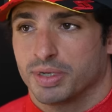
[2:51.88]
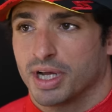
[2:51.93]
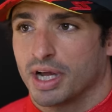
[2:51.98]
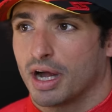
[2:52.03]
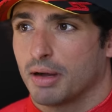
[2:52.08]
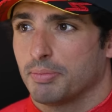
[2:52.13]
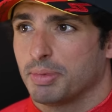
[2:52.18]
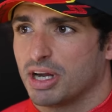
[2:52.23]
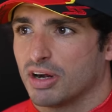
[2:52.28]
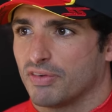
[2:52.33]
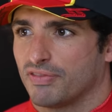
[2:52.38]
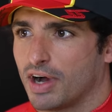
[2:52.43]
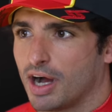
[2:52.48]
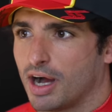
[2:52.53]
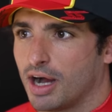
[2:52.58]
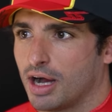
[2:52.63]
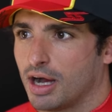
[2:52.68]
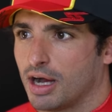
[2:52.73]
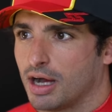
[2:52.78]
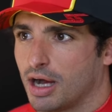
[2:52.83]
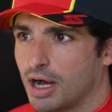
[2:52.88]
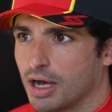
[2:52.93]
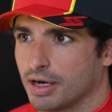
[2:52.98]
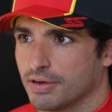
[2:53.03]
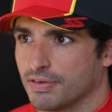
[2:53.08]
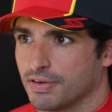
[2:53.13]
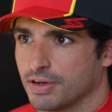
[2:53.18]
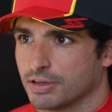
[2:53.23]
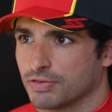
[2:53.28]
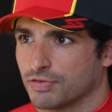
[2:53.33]
Yeah, a bit of a, an
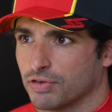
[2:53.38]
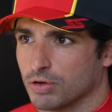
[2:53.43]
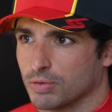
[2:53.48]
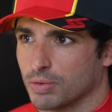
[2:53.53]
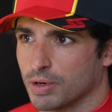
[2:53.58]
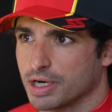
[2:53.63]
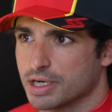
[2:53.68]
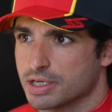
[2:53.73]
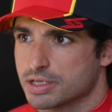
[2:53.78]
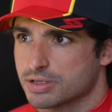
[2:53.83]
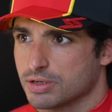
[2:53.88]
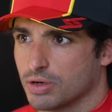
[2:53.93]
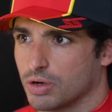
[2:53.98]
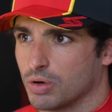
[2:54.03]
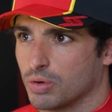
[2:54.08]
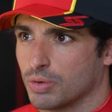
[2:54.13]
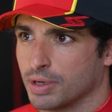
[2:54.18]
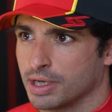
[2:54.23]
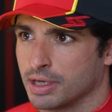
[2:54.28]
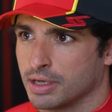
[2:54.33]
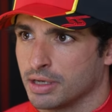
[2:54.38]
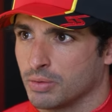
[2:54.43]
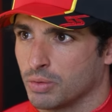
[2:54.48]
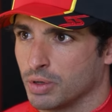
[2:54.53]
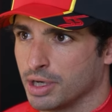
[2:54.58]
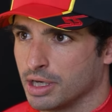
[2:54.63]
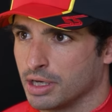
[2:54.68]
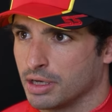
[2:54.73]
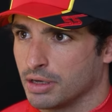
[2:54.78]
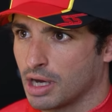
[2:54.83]
eventful race. No, we
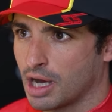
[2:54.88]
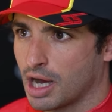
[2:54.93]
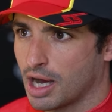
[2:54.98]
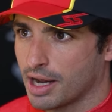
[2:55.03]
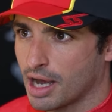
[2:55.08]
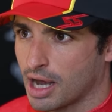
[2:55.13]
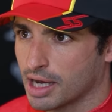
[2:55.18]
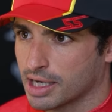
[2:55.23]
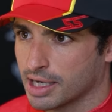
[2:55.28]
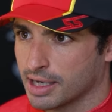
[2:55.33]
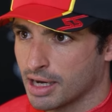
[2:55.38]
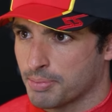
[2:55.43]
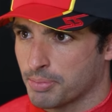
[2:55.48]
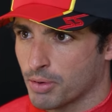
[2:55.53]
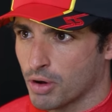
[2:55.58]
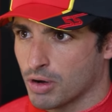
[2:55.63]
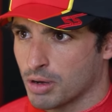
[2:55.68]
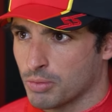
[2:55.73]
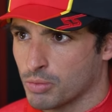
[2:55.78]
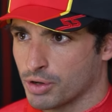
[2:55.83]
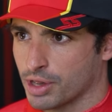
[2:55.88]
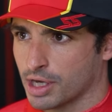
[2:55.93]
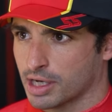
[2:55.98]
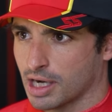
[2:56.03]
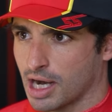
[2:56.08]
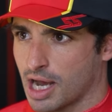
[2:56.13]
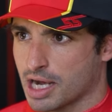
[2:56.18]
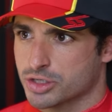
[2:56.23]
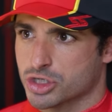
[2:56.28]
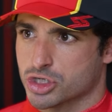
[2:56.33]
we had again a problem with the
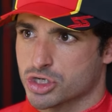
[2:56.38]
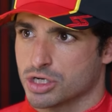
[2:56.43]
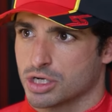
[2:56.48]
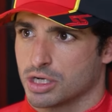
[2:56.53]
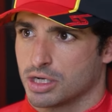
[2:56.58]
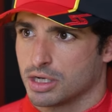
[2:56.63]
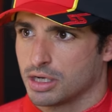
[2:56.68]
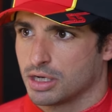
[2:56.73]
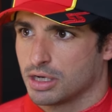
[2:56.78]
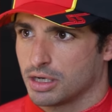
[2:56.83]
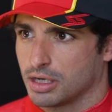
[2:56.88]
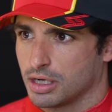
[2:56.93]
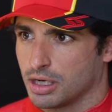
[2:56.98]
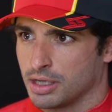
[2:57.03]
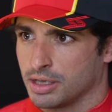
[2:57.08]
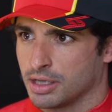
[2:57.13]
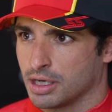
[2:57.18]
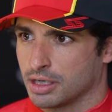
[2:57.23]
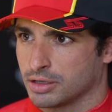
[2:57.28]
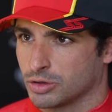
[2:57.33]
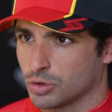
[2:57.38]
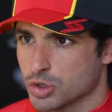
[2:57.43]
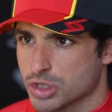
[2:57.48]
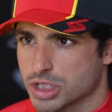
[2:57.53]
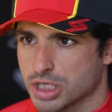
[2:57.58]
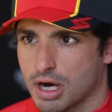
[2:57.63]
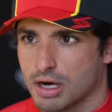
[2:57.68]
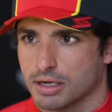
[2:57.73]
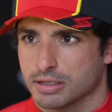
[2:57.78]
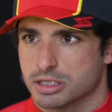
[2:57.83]
clutch in the two
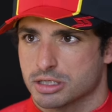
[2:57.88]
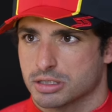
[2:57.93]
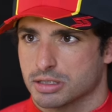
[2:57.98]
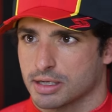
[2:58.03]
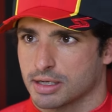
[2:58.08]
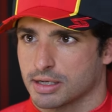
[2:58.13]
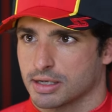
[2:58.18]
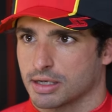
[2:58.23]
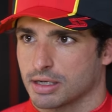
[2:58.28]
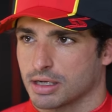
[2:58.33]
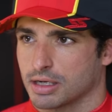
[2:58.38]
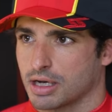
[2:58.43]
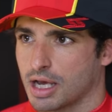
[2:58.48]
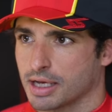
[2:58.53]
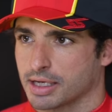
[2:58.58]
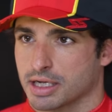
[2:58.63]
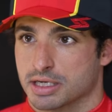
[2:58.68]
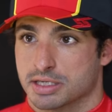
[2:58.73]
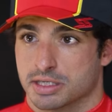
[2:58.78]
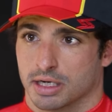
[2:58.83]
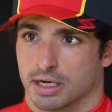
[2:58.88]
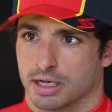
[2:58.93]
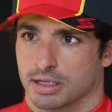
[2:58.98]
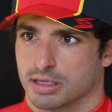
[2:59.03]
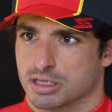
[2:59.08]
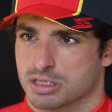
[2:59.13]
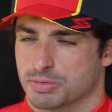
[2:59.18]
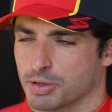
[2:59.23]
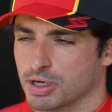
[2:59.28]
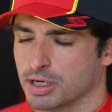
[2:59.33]
starts, uh, like yesterday in
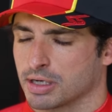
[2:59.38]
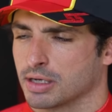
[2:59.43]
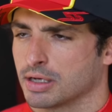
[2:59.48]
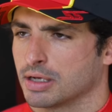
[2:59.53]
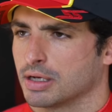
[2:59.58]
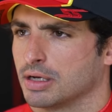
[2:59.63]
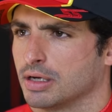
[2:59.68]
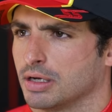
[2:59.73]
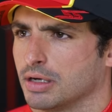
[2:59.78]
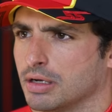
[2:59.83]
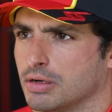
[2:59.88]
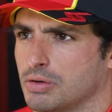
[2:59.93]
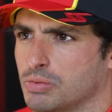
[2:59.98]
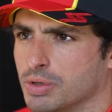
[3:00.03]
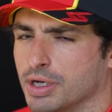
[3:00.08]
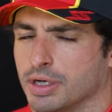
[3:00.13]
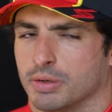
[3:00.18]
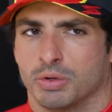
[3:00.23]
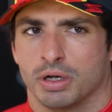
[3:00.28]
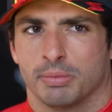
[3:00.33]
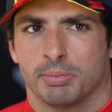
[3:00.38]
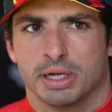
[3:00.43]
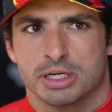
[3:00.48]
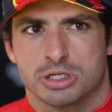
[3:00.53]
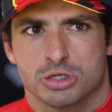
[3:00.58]
the sprint. We we've been